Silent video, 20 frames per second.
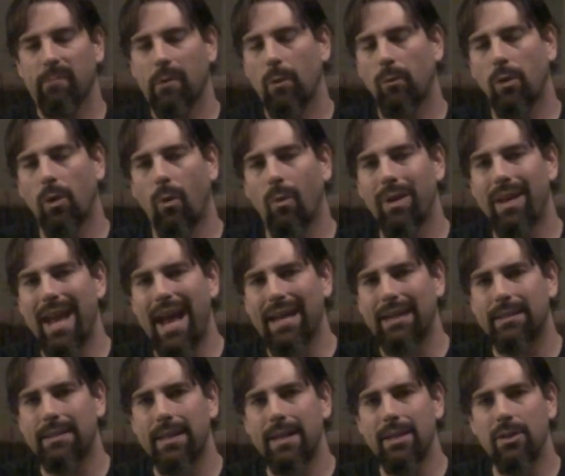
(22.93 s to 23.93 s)
We're going
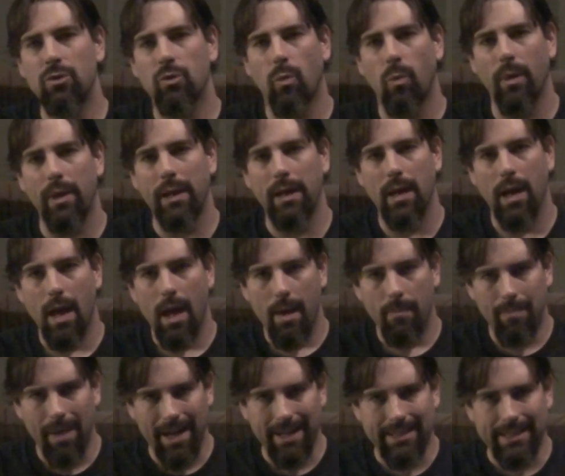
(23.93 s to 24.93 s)
nineteen twenty
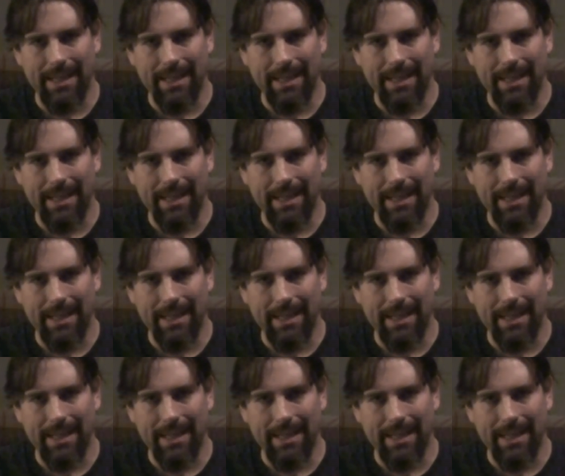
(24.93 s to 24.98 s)
by